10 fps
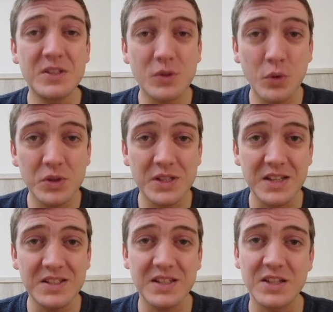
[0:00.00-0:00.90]
been so
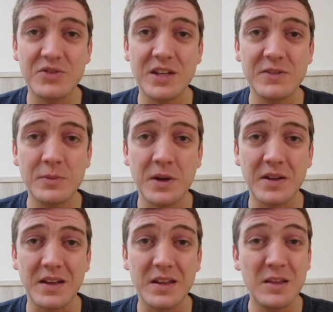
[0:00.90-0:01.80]
stingy in the transfer
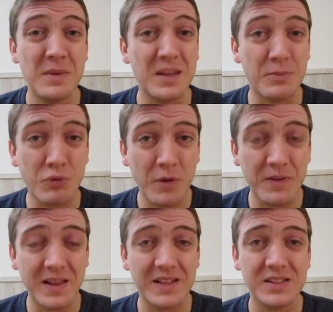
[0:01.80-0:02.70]
market. They made a
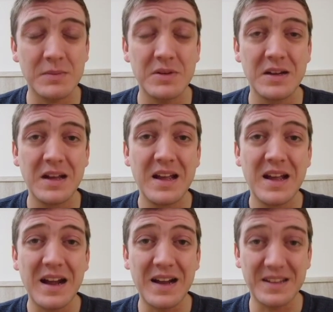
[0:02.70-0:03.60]
profit last summer,
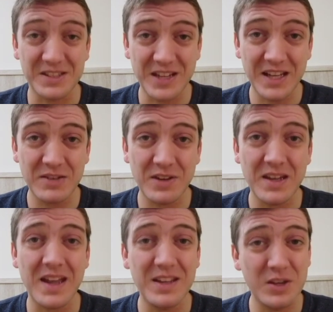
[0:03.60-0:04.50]
and in
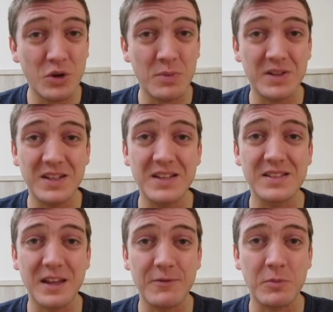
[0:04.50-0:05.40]
January, Inigo Martinez
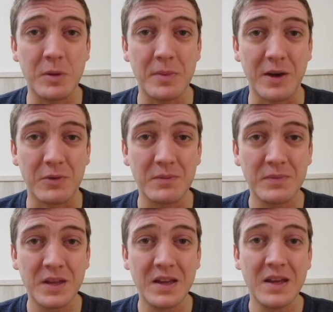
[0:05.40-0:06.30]
left for Bilbao.
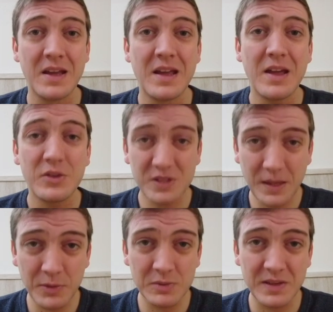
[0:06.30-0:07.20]

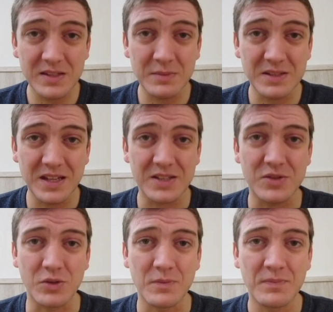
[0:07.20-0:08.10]
Eusebio's made some mistakes
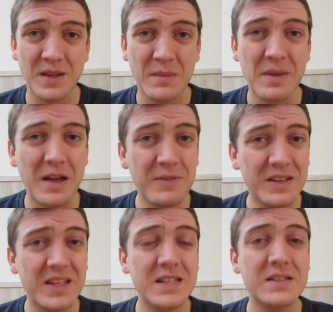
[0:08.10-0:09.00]
too, but I
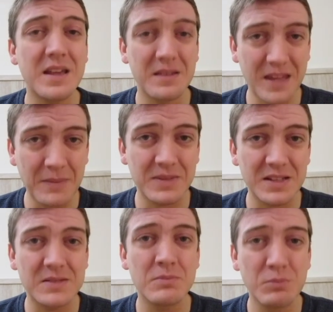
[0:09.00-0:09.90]
think he's kept
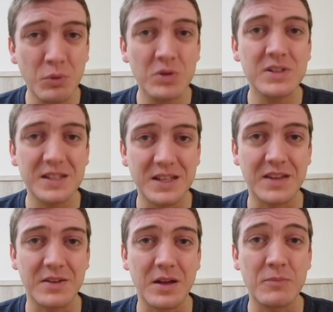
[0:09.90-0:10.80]
this mostly
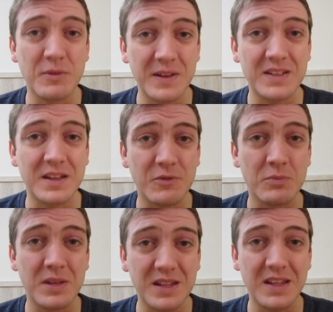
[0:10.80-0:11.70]
together and prevented it from
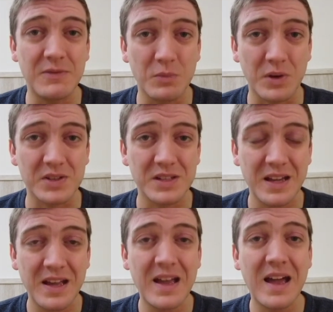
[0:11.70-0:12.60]
being even worse.
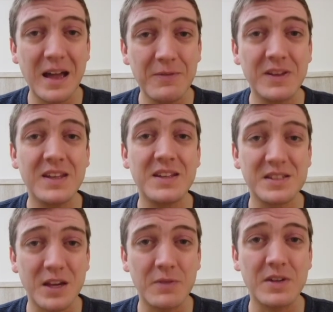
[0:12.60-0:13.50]
I think he
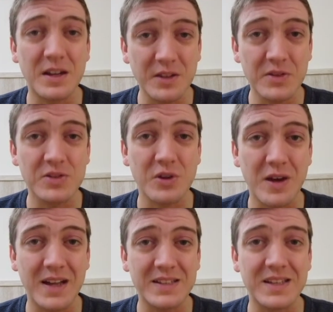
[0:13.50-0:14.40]
deserved another shot
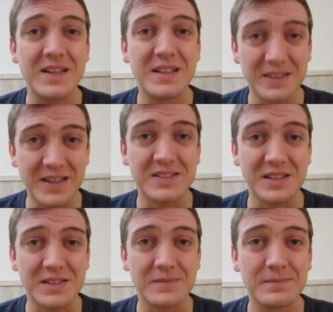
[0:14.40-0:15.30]
at it next
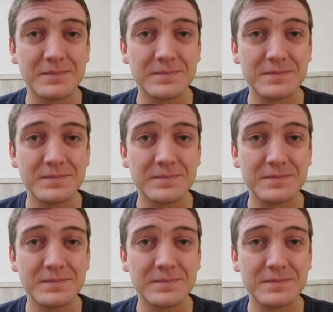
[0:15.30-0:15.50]
season.